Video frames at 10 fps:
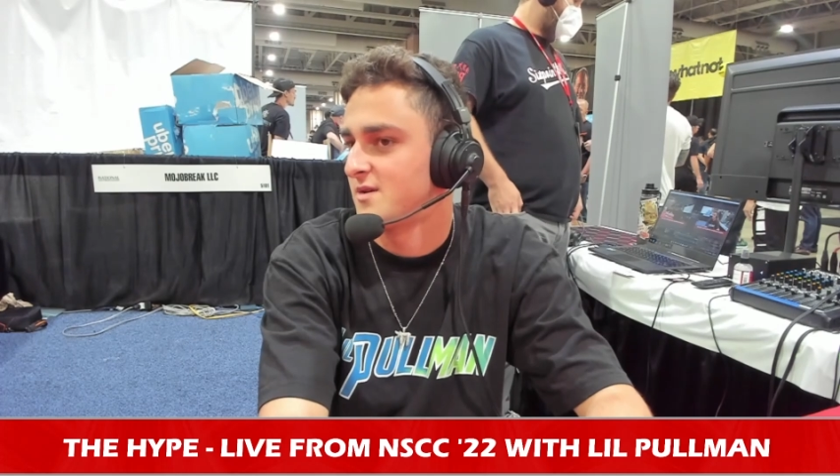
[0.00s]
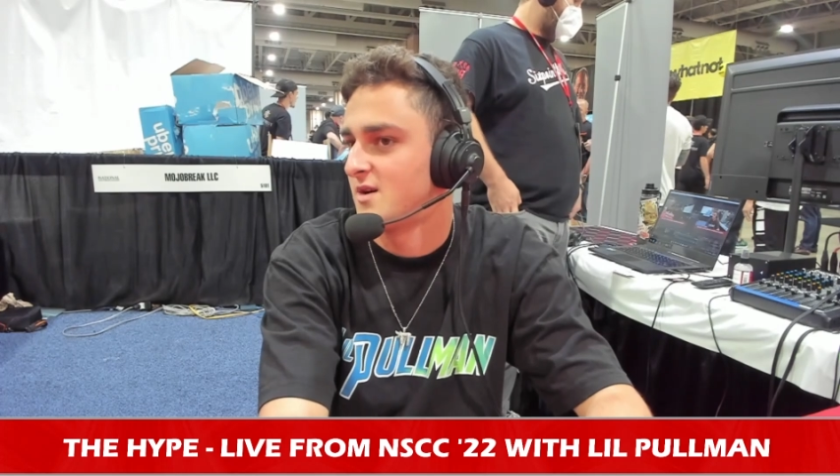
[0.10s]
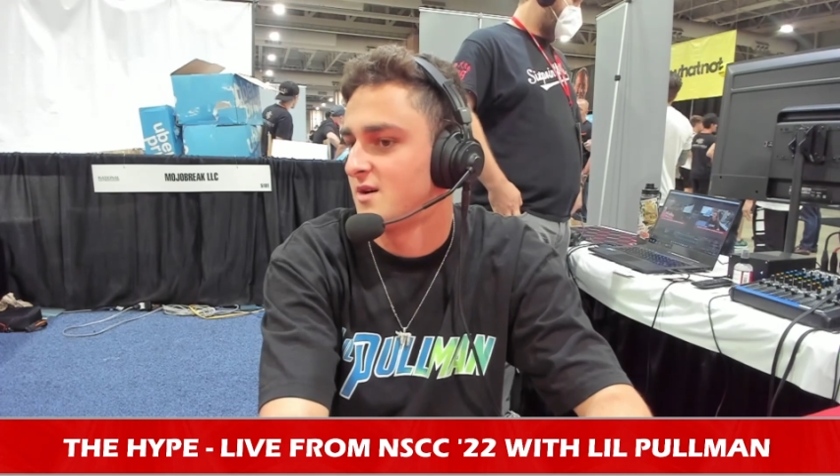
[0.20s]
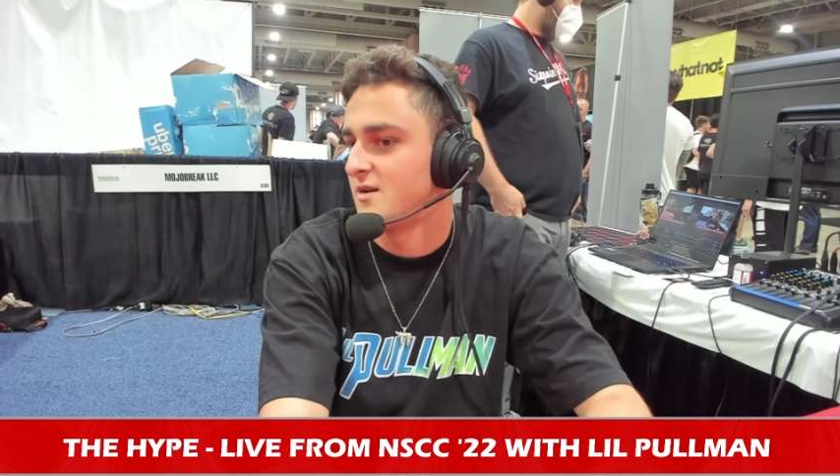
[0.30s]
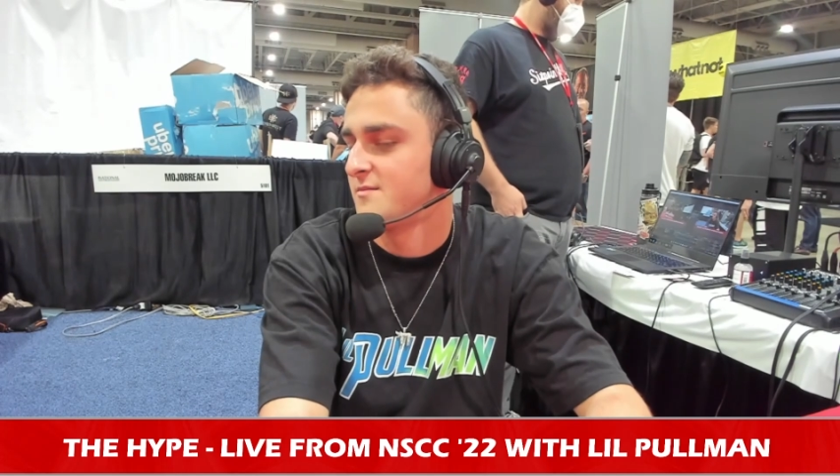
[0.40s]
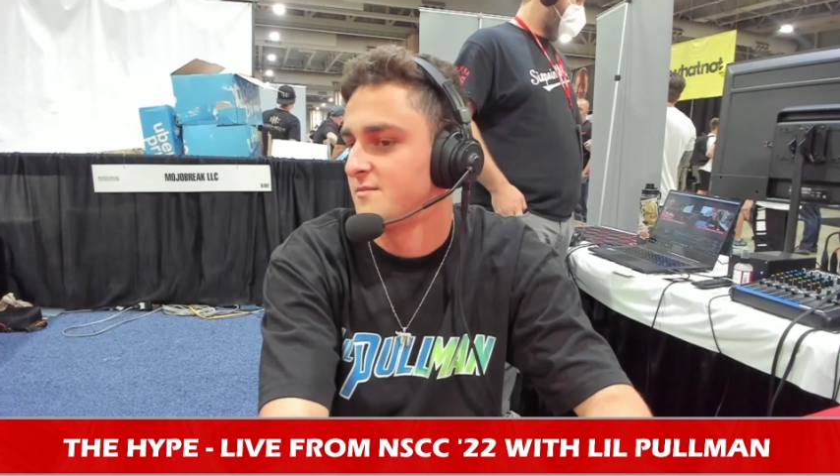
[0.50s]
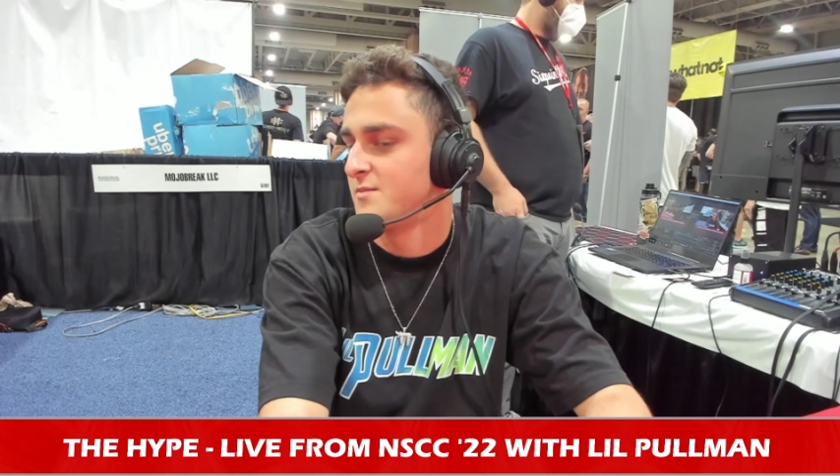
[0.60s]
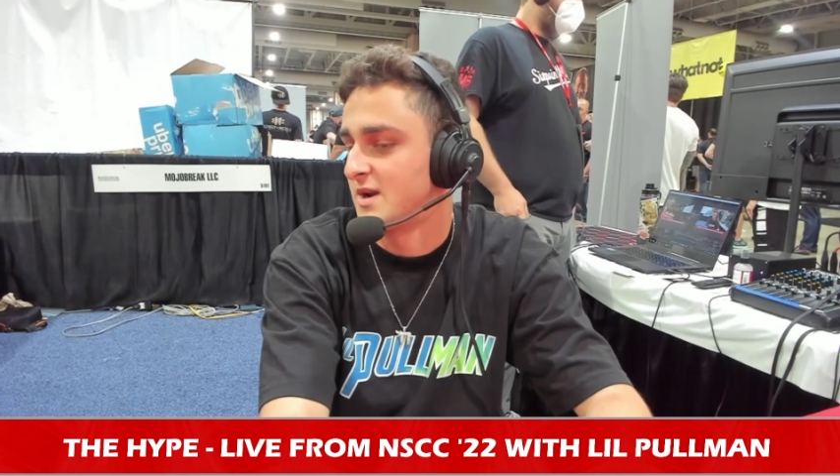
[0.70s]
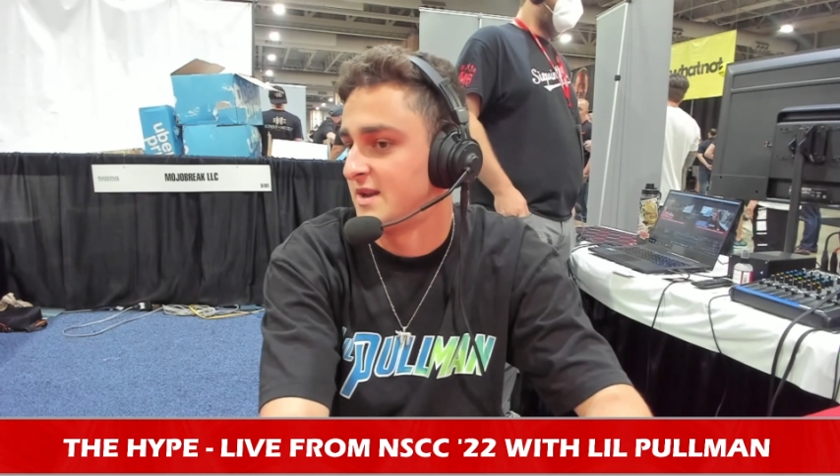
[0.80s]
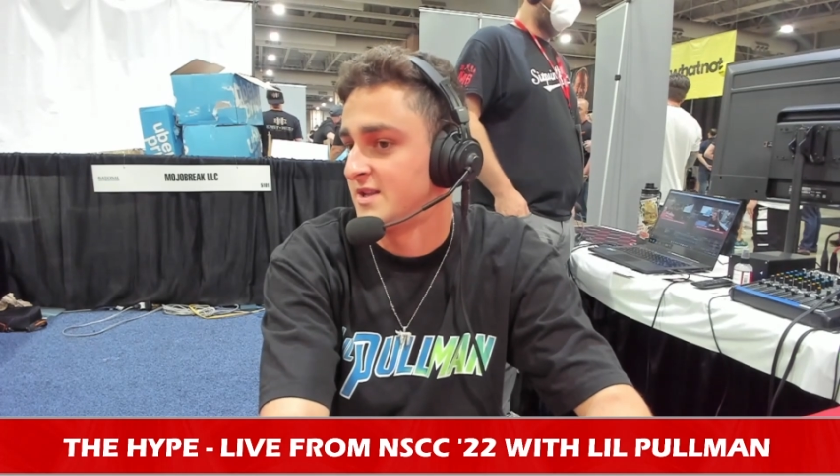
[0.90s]
Mm-hmm. um,
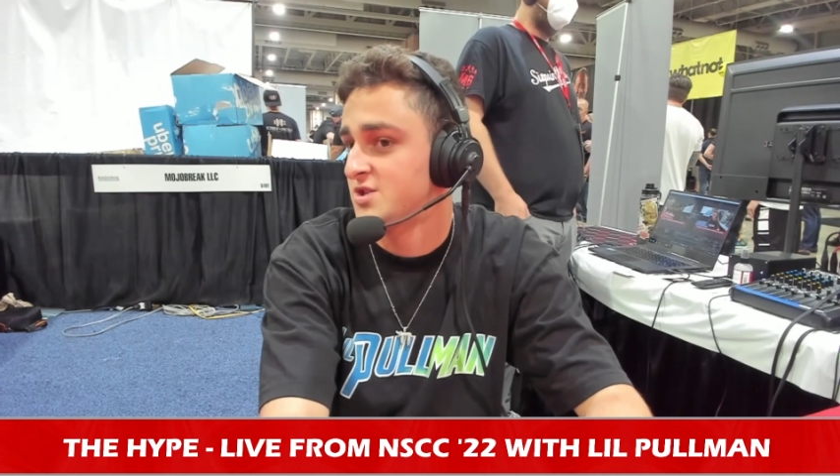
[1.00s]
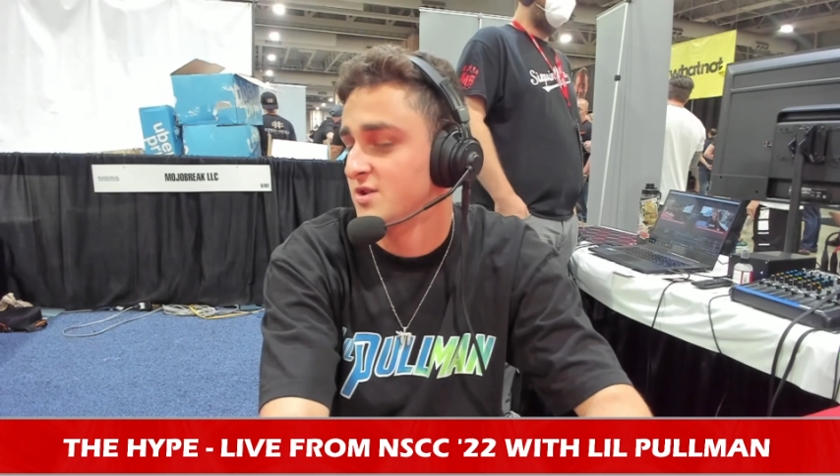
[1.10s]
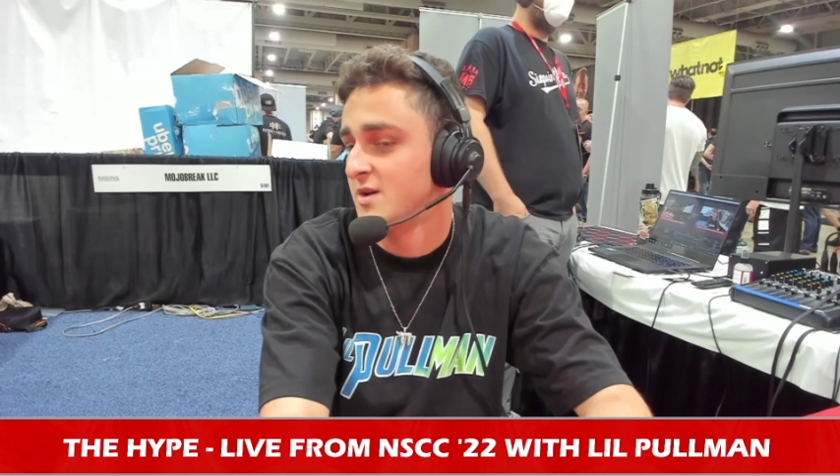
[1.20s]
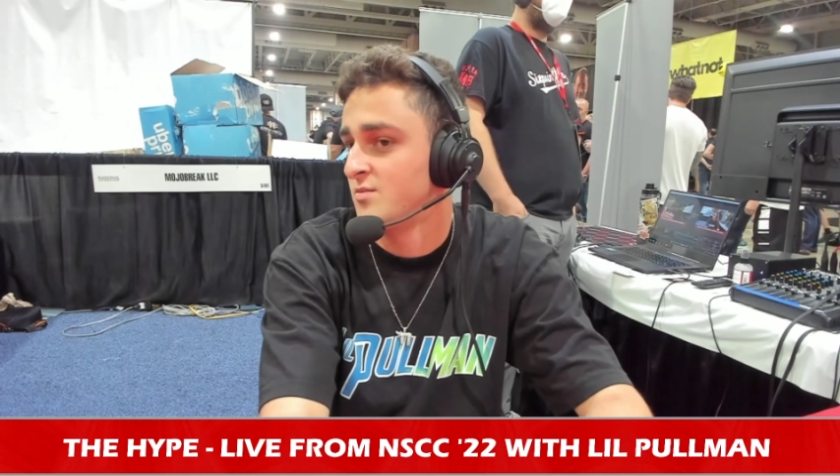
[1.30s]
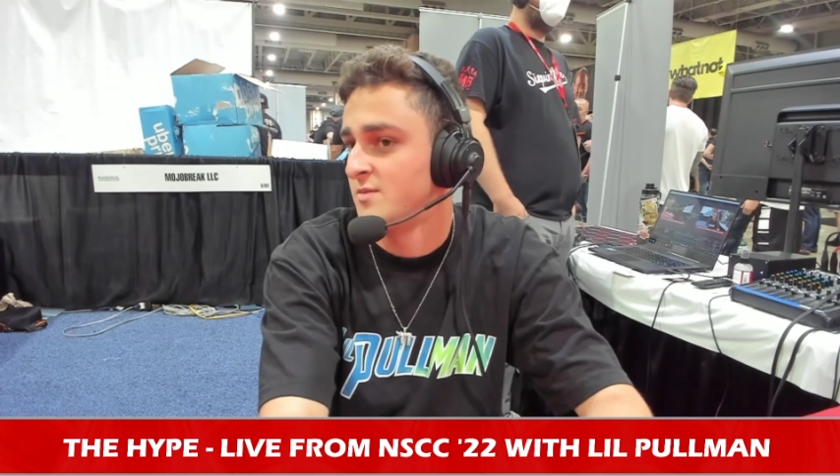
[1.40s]
but on Instagram,